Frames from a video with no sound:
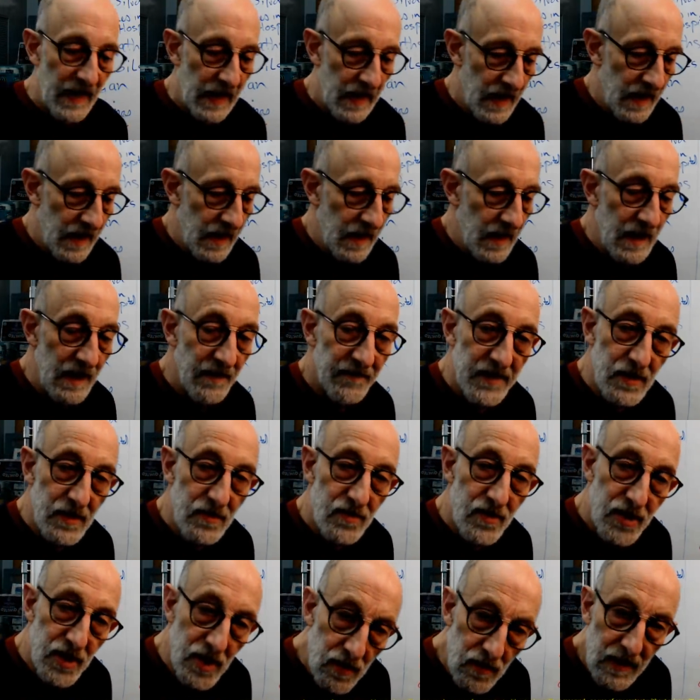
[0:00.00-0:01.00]
if you
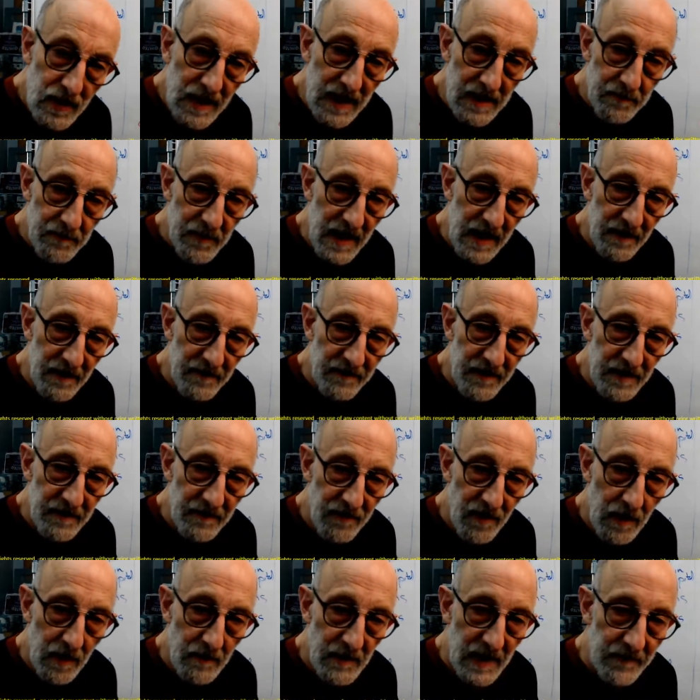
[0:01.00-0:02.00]
do get benefit
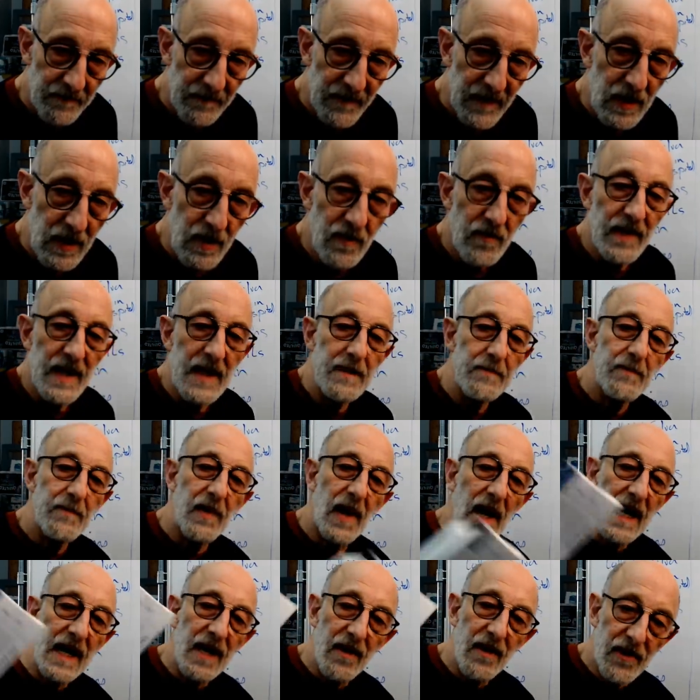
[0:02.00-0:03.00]
from it, you then buy
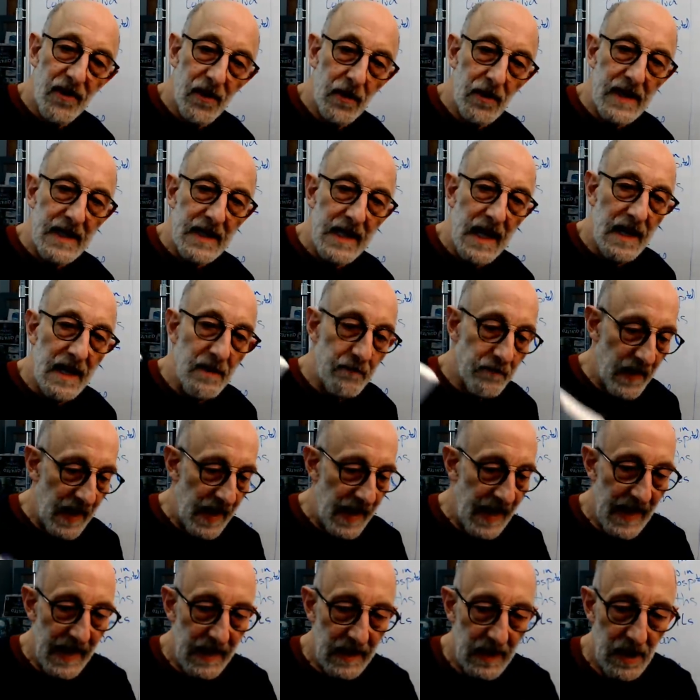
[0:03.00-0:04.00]
a 30-day
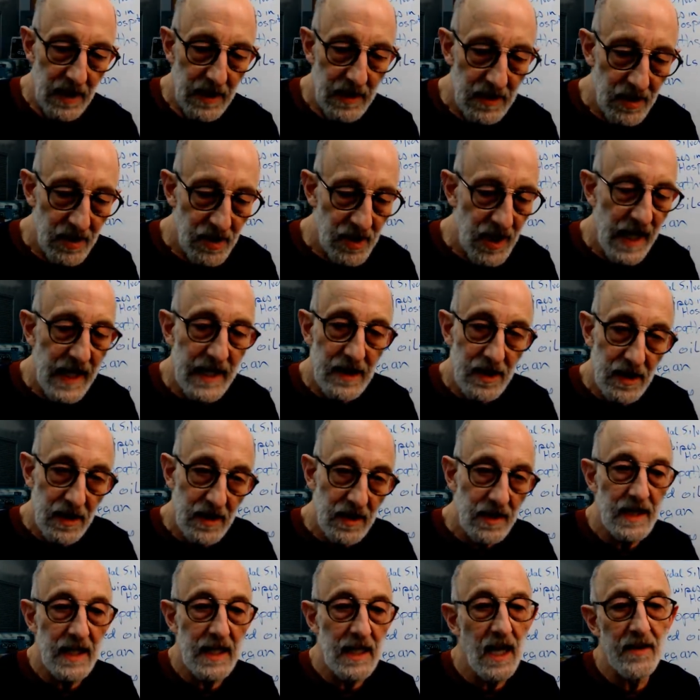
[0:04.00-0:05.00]
pack, take
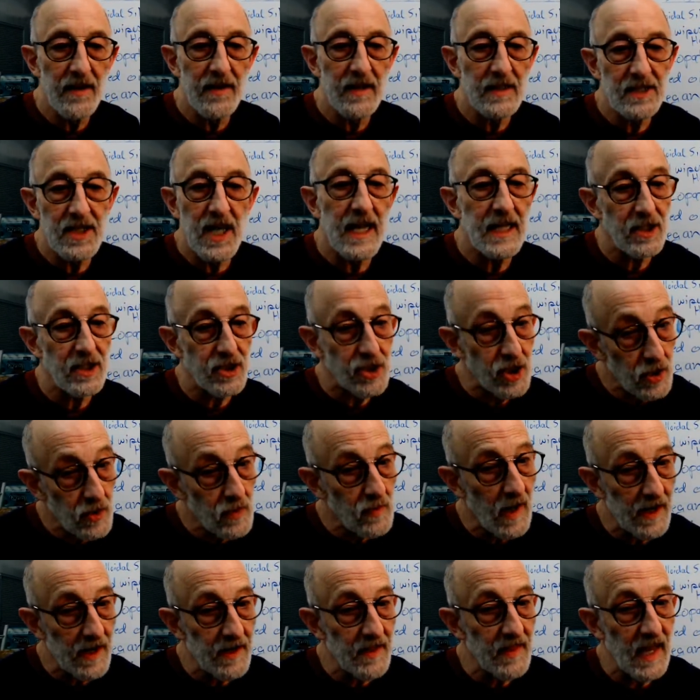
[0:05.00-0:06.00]
2
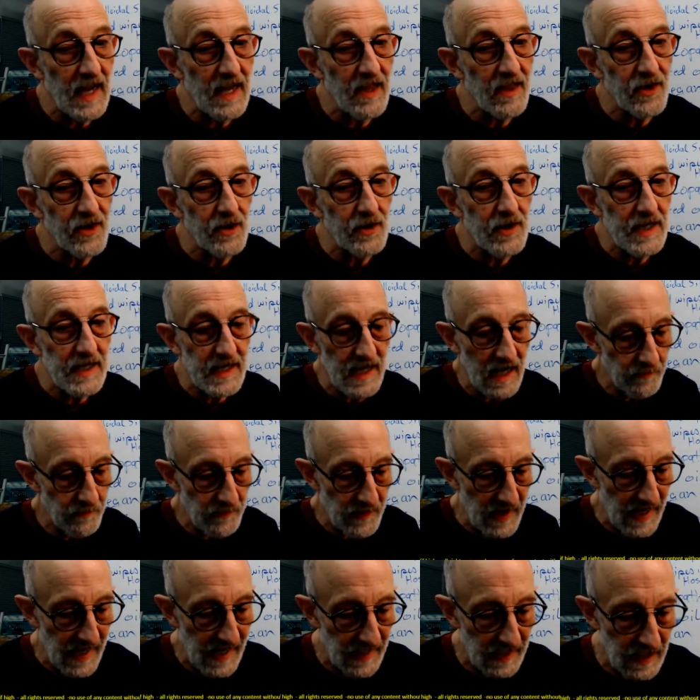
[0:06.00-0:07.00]
out of that 30-day
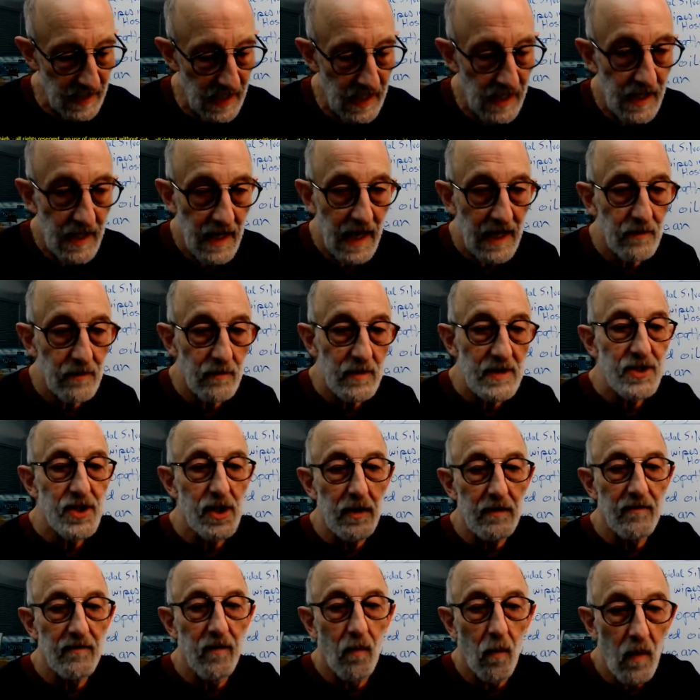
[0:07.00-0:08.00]
pack, and
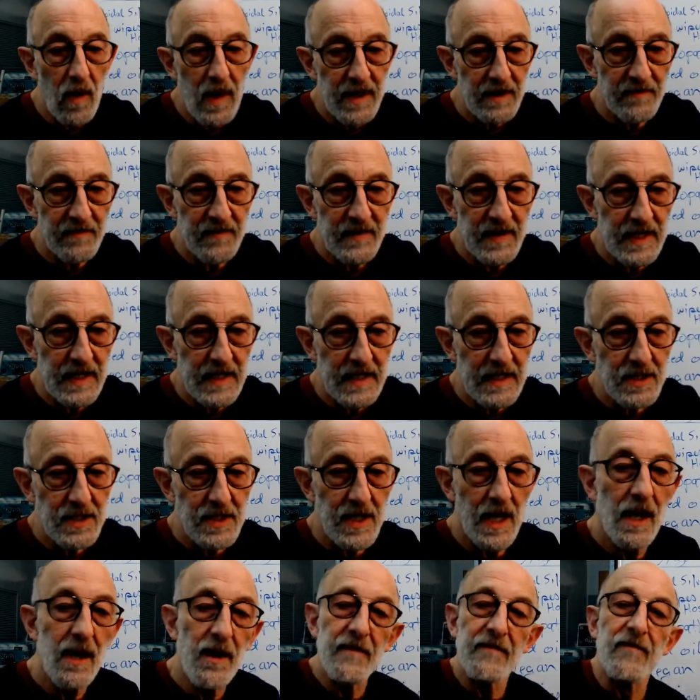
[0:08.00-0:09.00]
reserve 1 of these
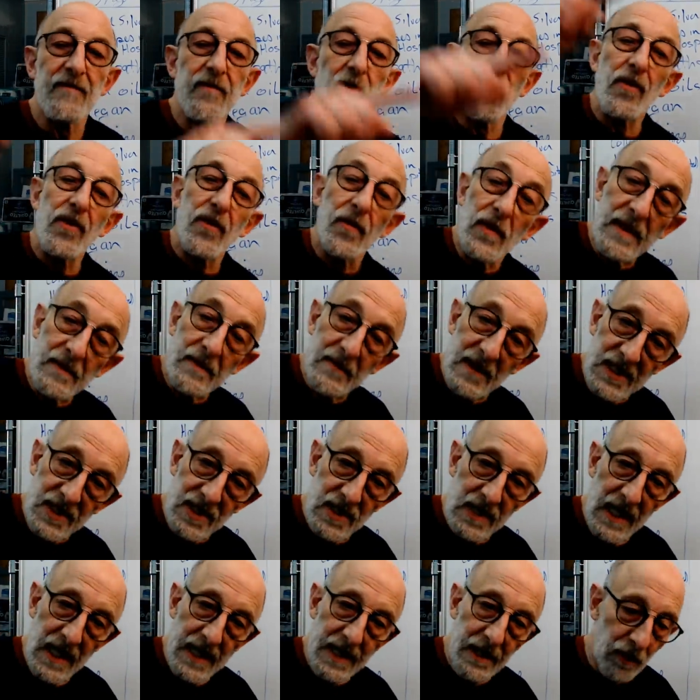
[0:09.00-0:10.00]
for 3 months
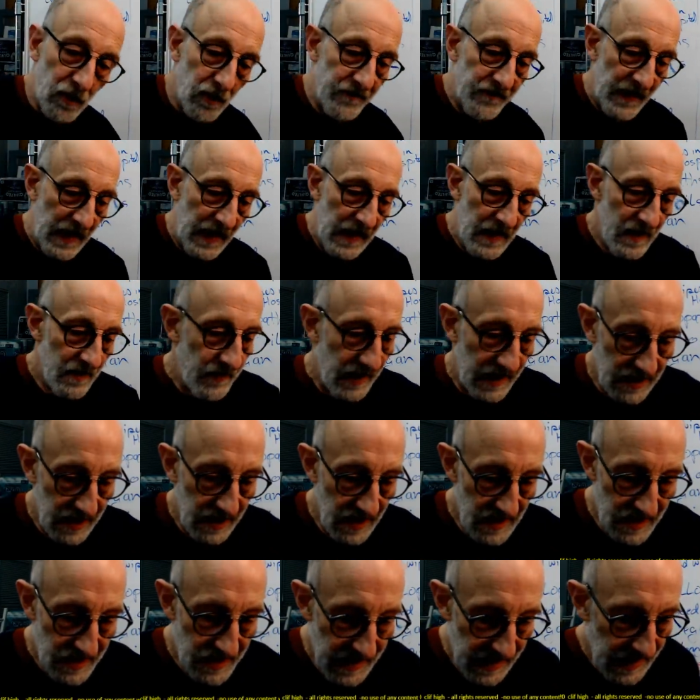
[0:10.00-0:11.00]
later,
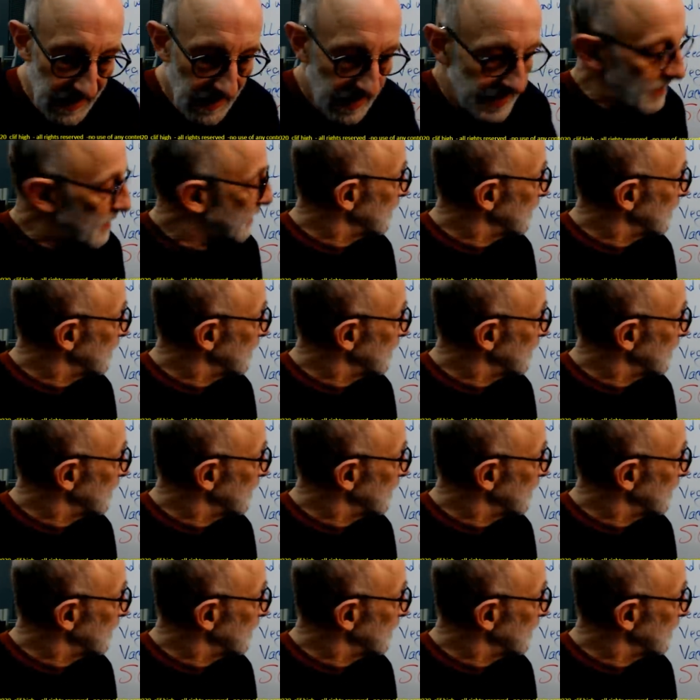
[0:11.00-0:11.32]
because the idea